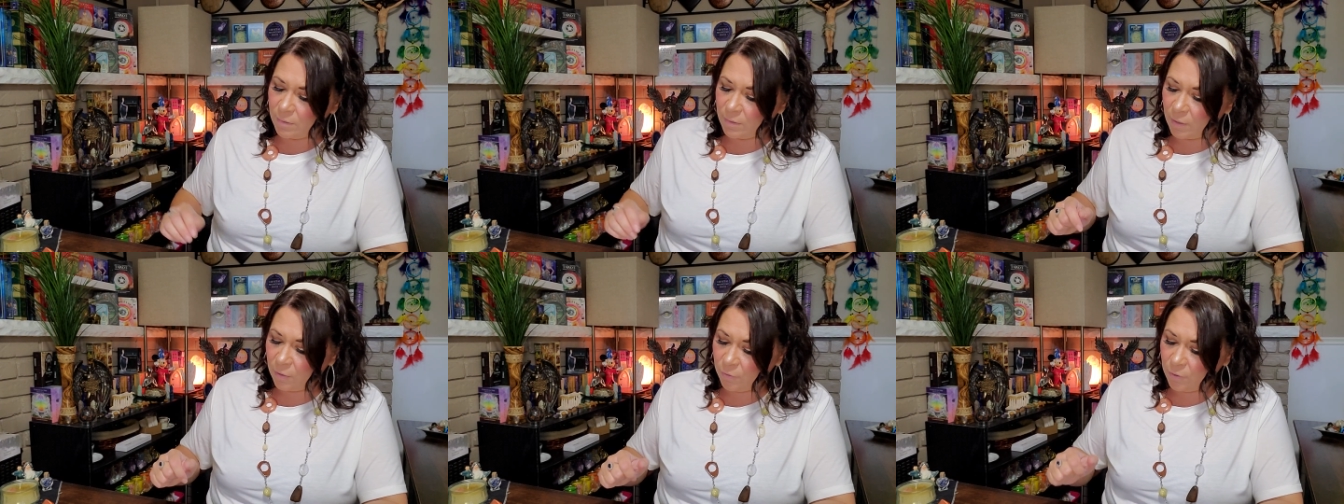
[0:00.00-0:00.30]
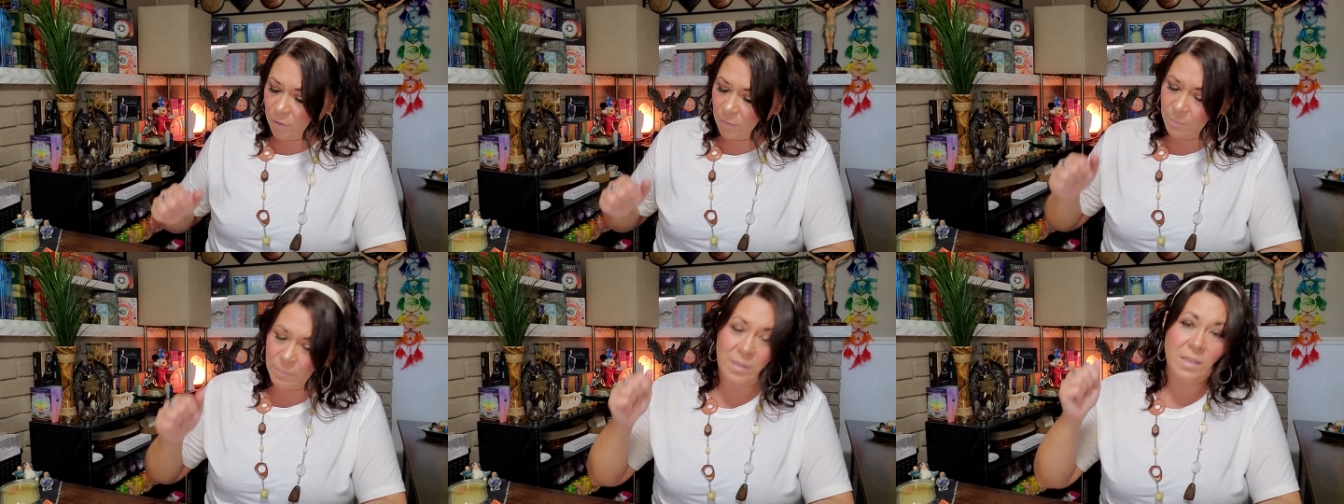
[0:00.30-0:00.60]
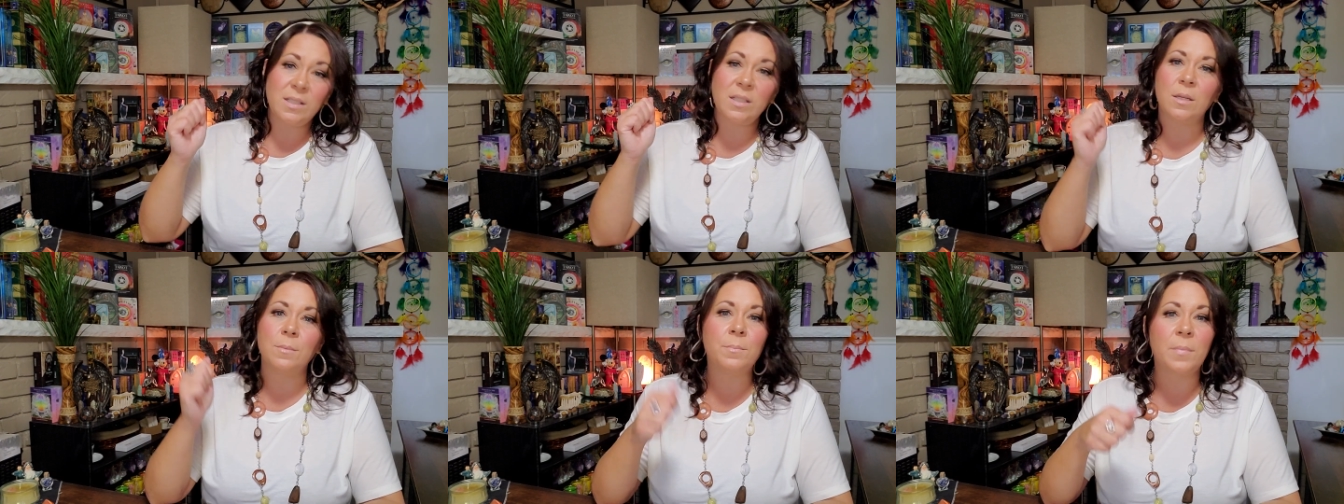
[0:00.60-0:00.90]
There could be
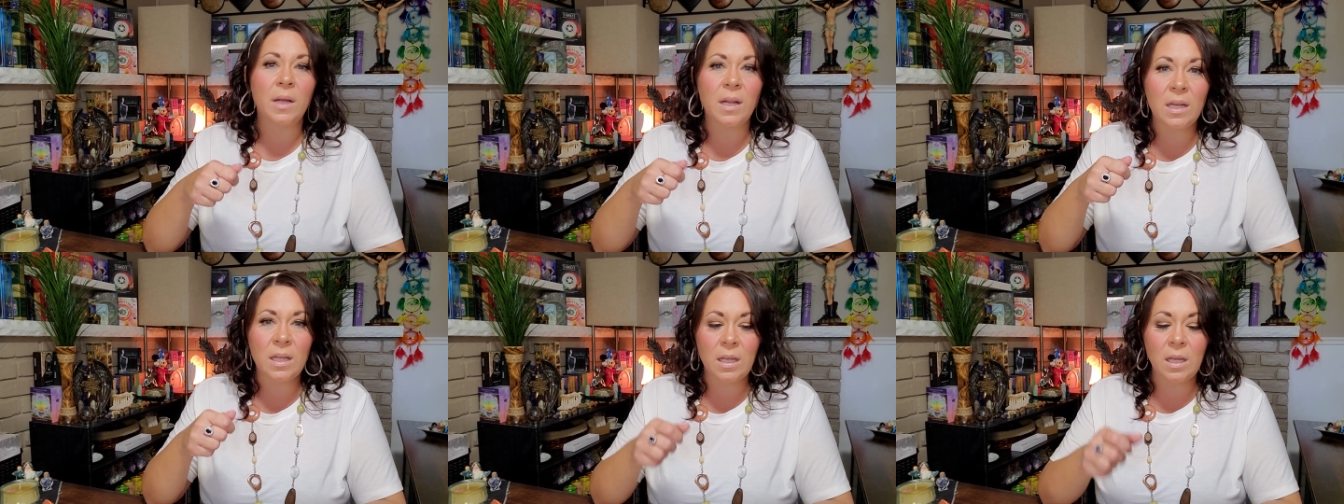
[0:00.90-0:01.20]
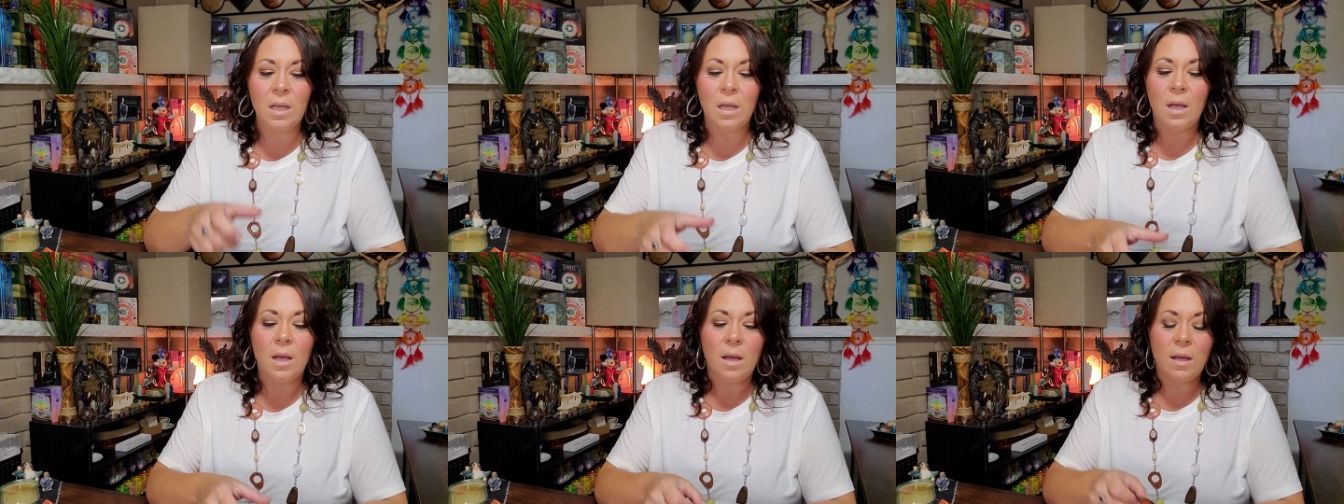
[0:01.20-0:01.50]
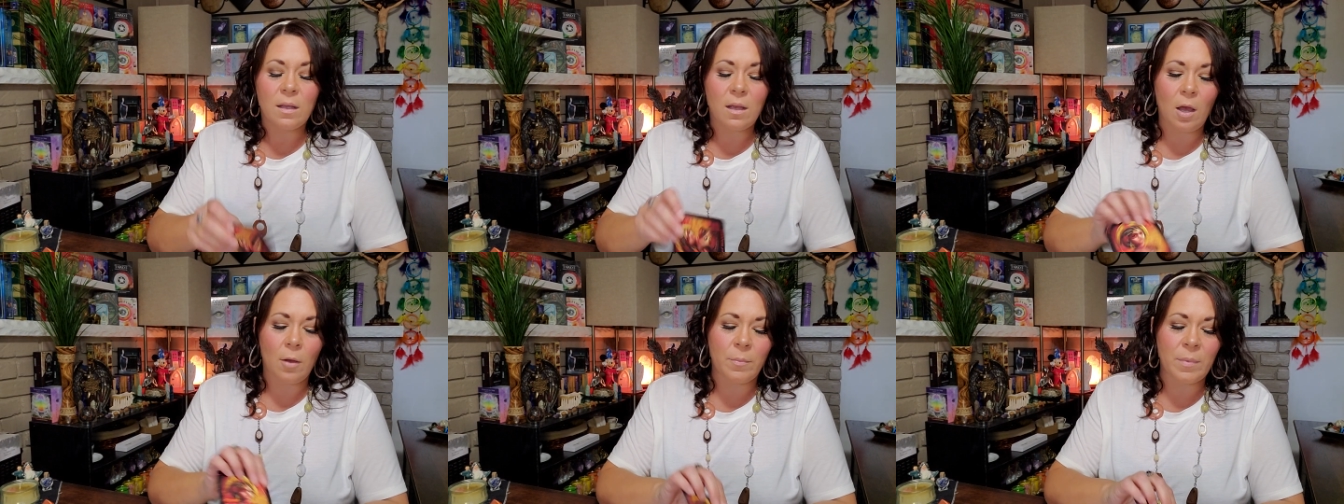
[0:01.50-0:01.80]
somebody
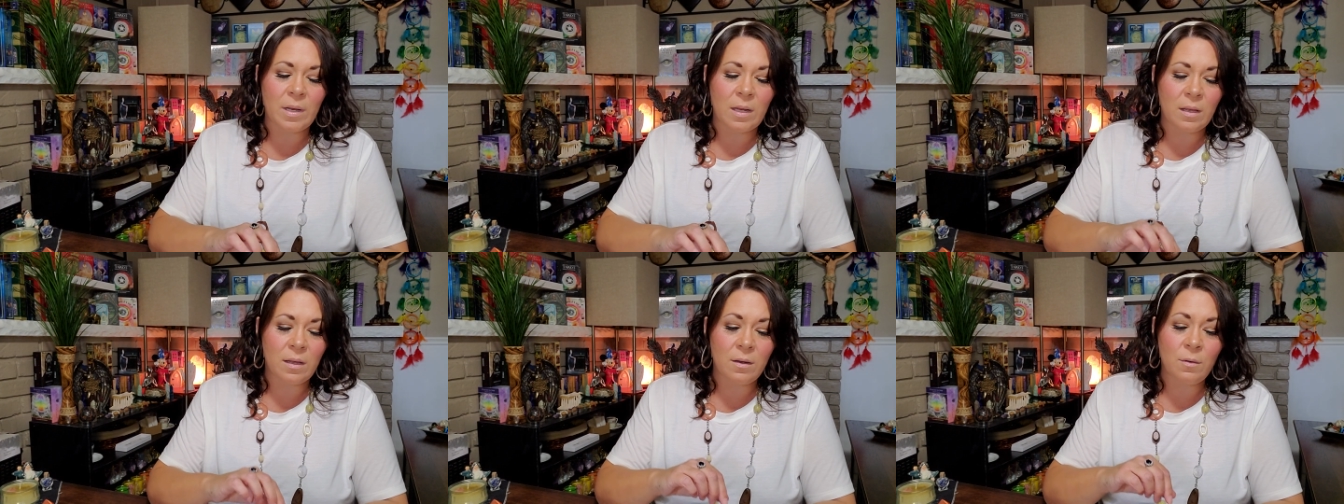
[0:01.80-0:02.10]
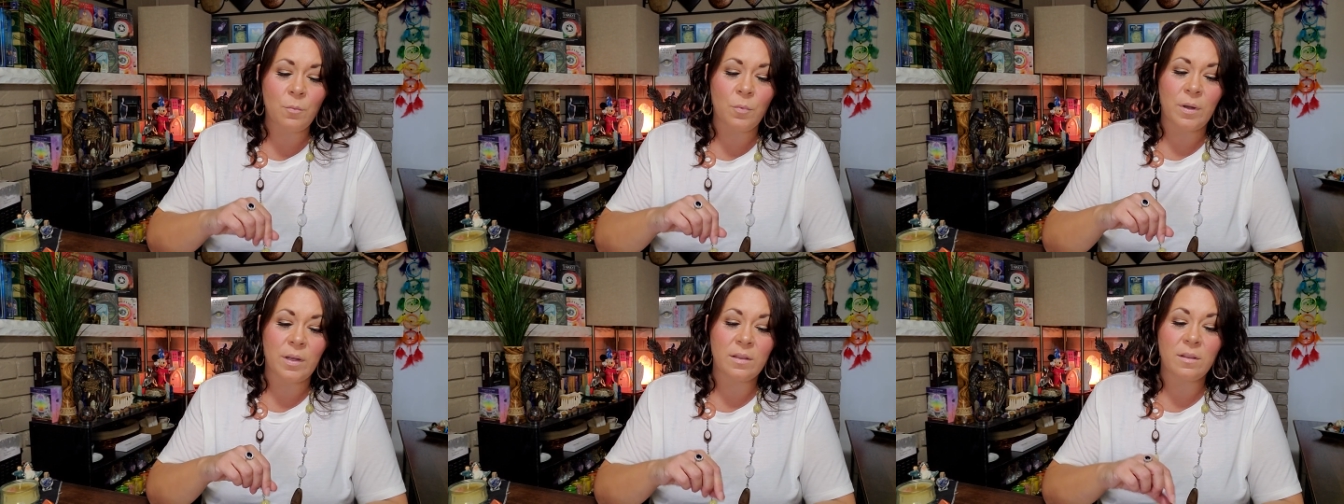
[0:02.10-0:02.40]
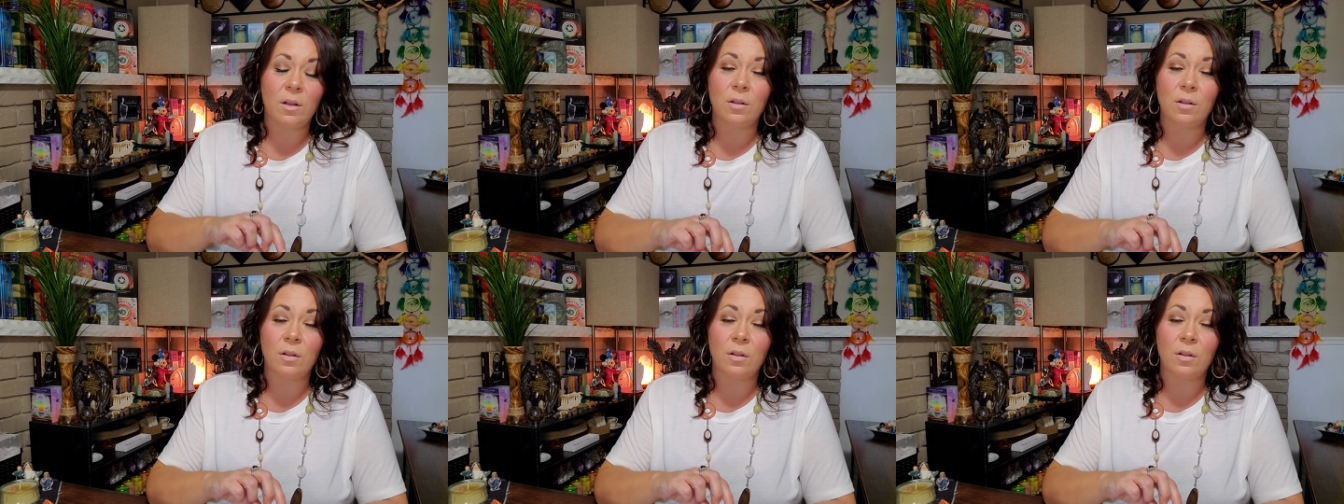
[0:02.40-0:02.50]
coming in with